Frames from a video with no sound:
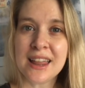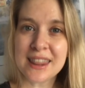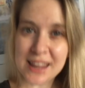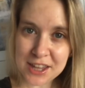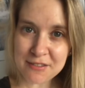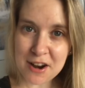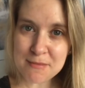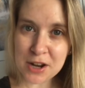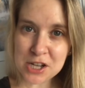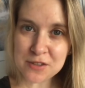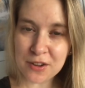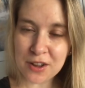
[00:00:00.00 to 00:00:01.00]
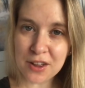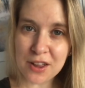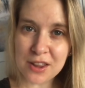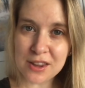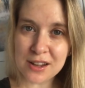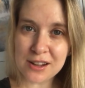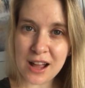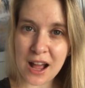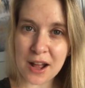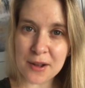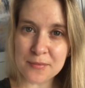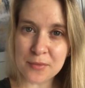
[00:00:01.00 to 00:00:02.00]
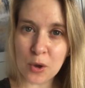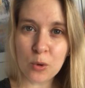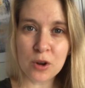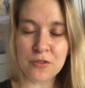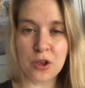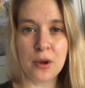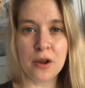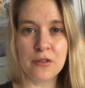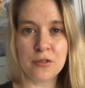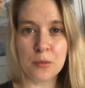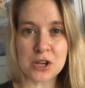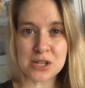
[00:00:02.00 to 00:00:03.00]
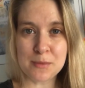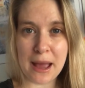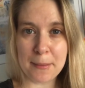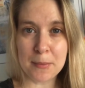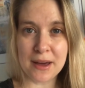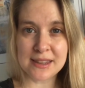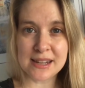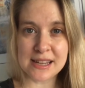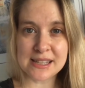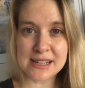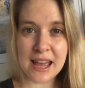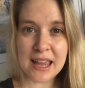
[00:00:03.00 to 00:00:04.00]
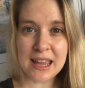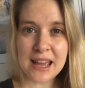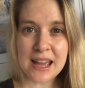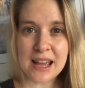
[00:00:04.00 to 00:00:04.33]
thank you very much for um, all of you who've wished me happy birthday today.